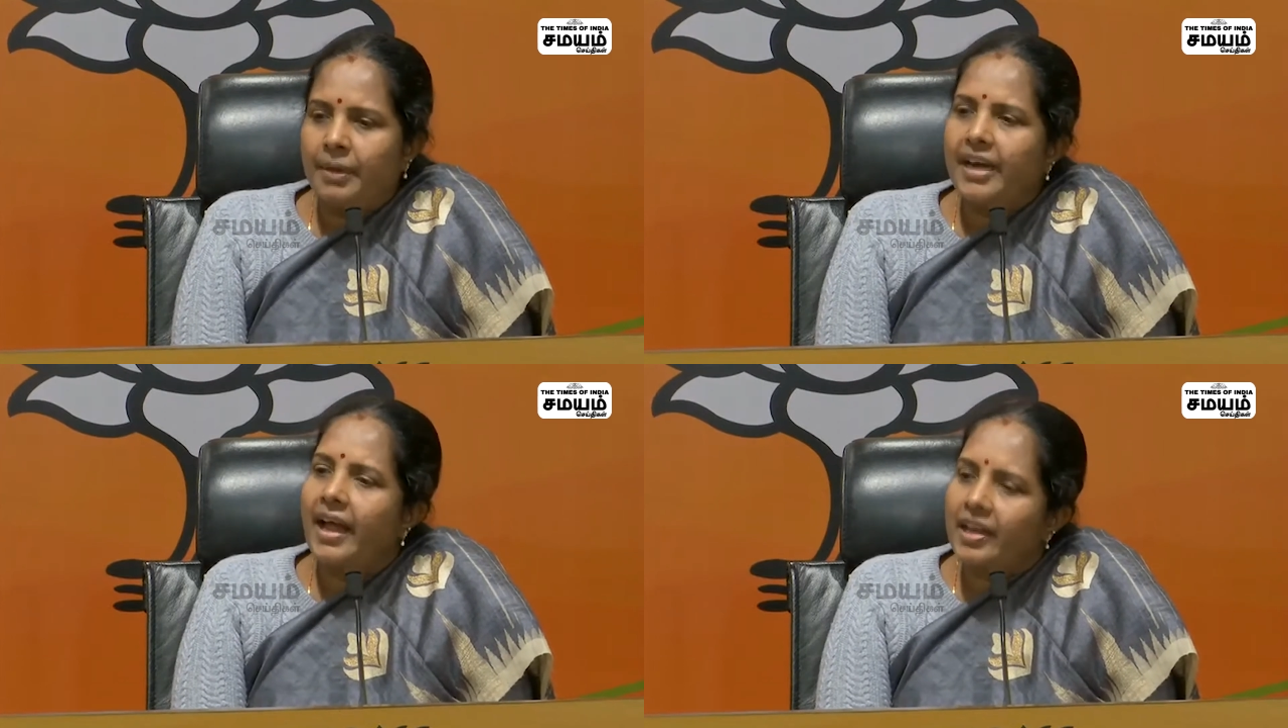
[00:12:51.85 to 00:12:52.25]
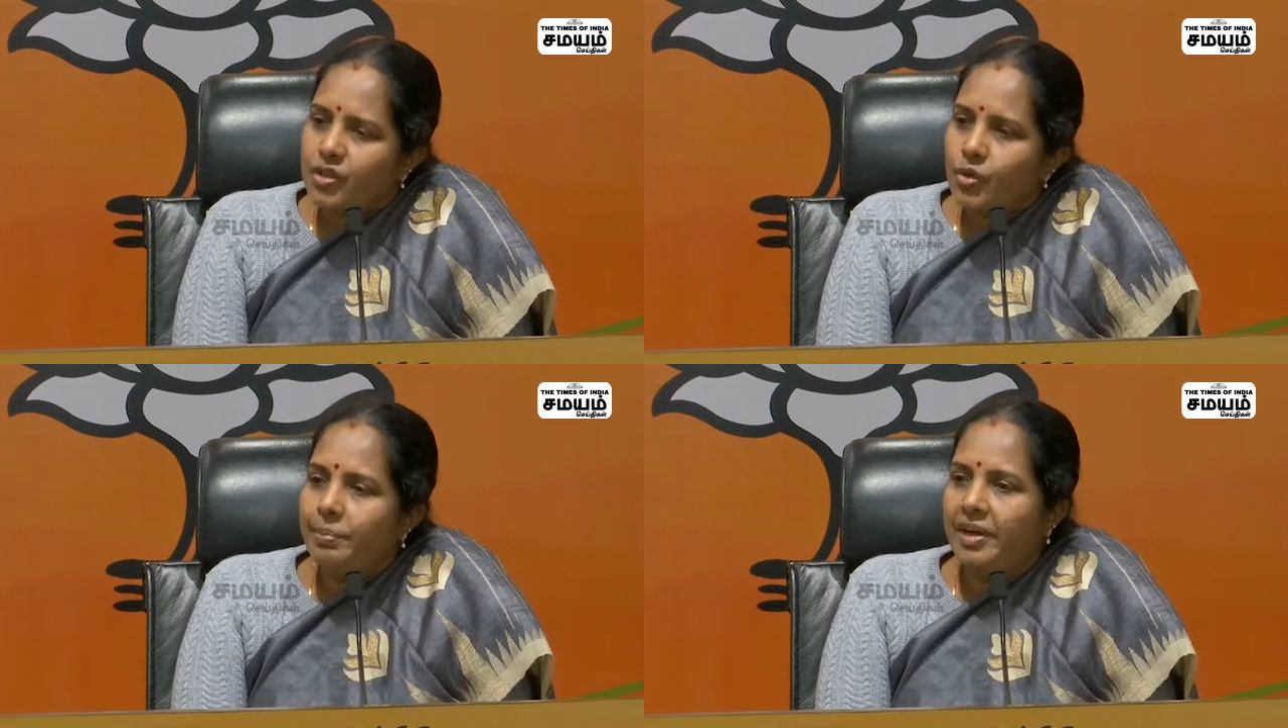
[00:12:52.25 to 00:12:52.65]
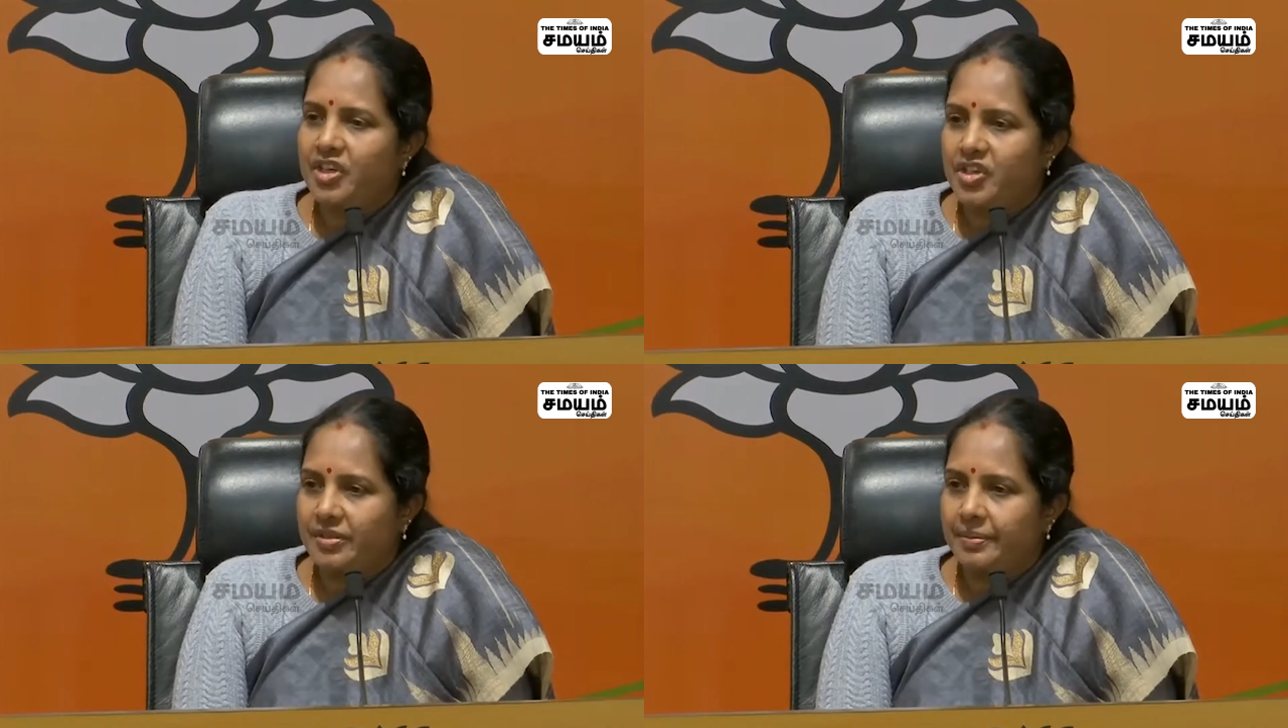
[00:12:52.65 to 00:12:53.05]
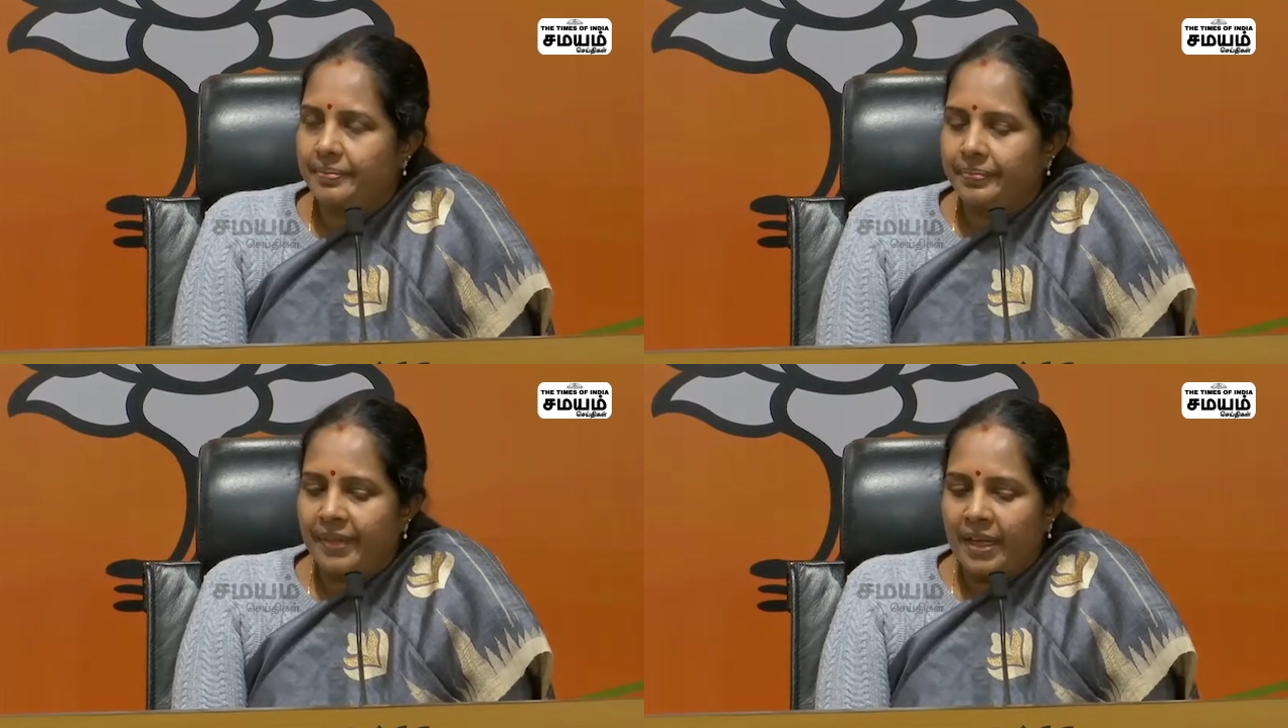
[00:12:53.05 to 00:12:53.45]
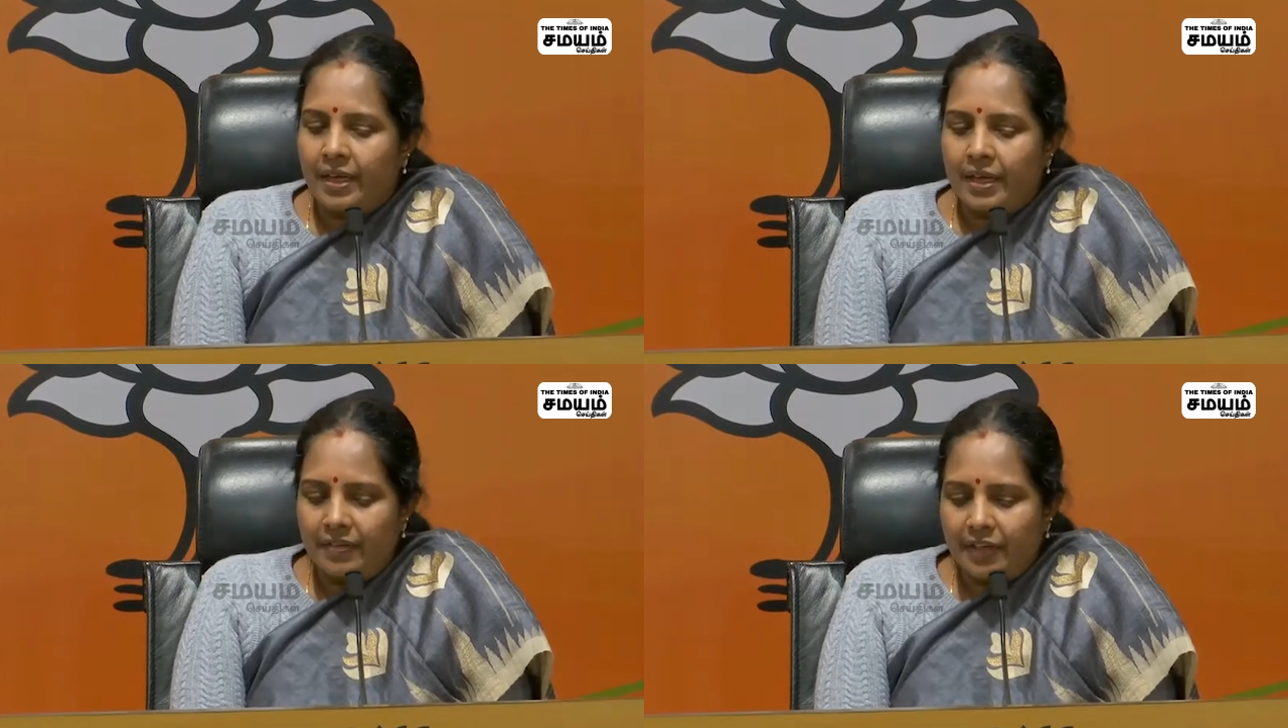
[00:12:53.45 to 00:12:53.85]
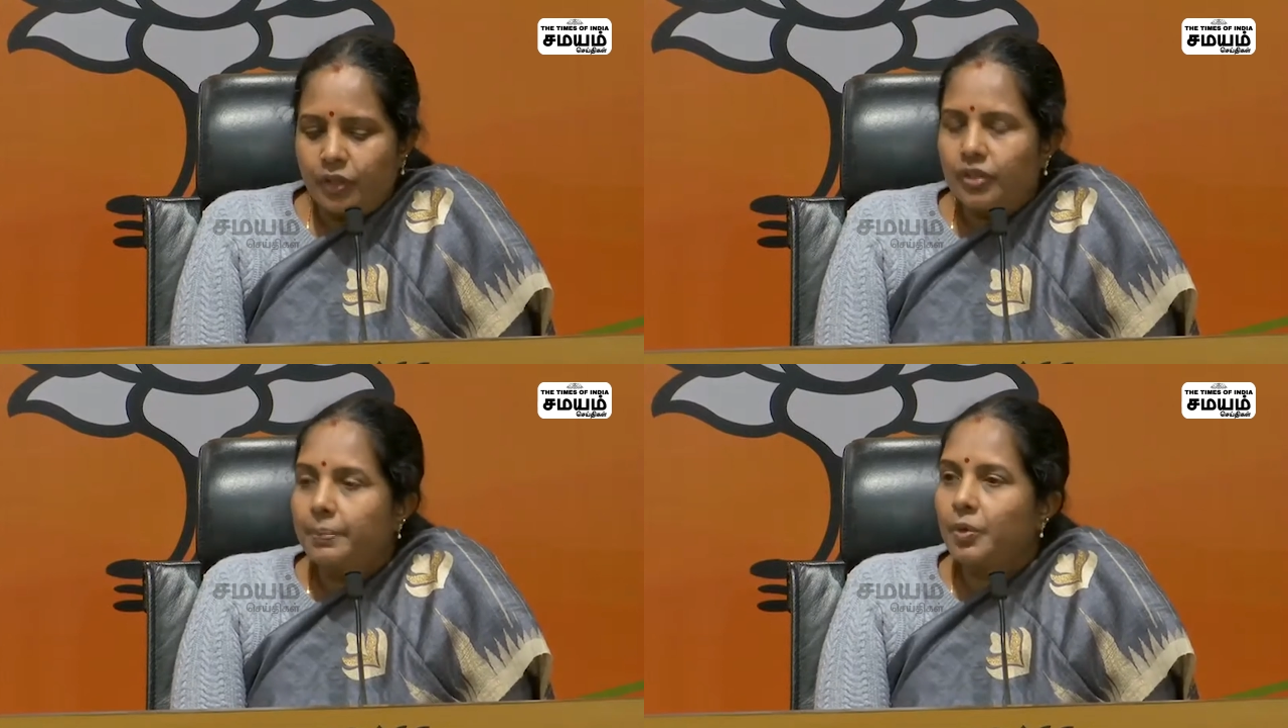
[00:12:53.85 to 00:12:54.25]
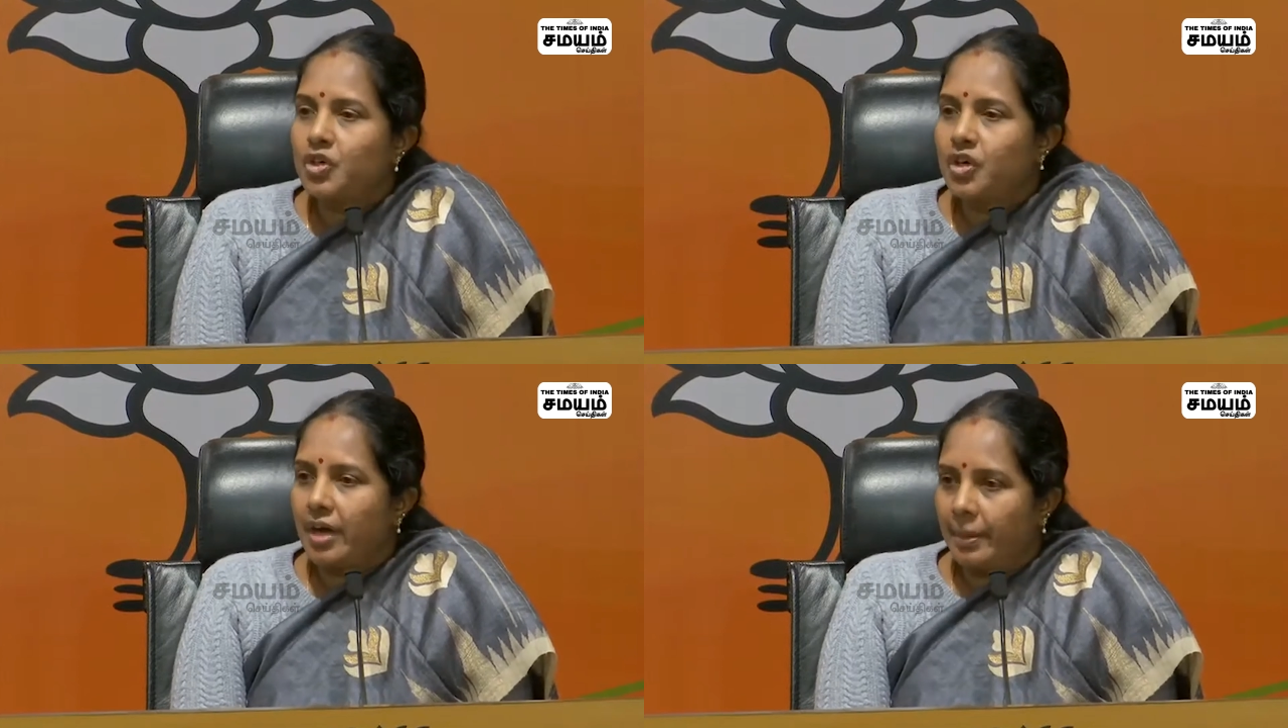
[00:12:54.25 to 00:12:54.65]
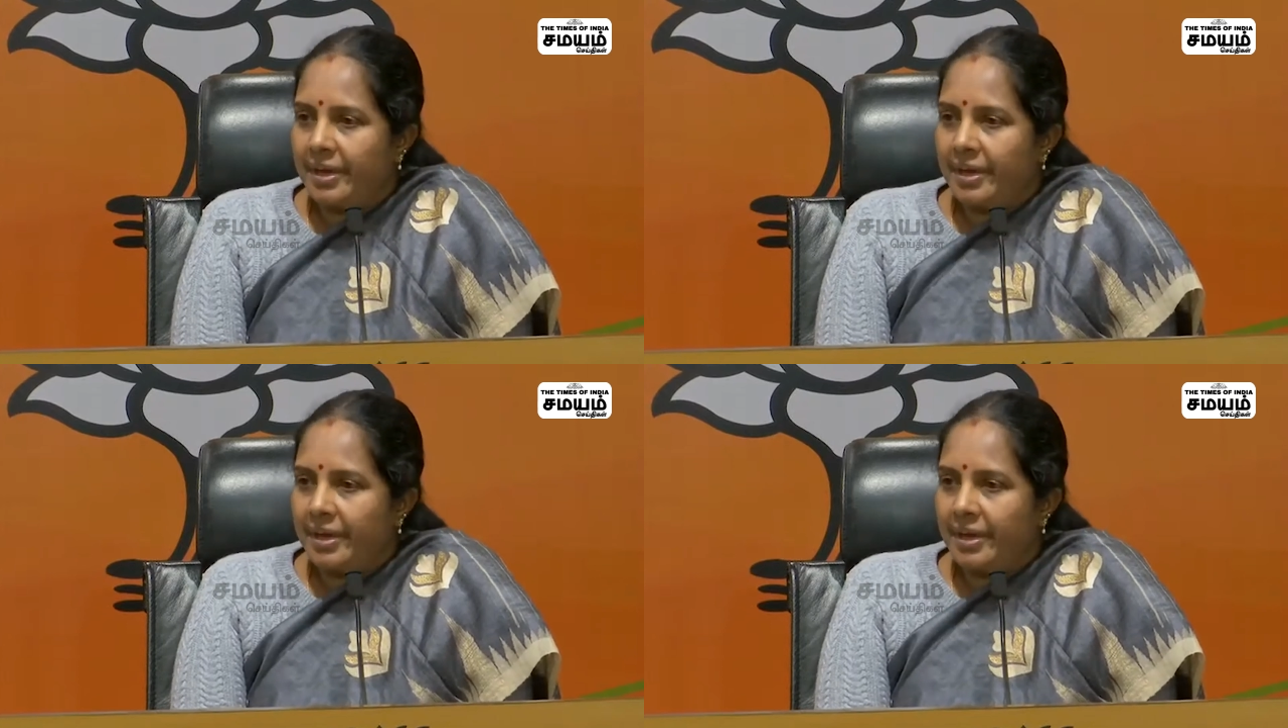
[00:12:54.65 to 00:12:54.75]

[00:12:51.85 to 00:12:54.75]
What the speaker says: But as you mentioned, even though the portion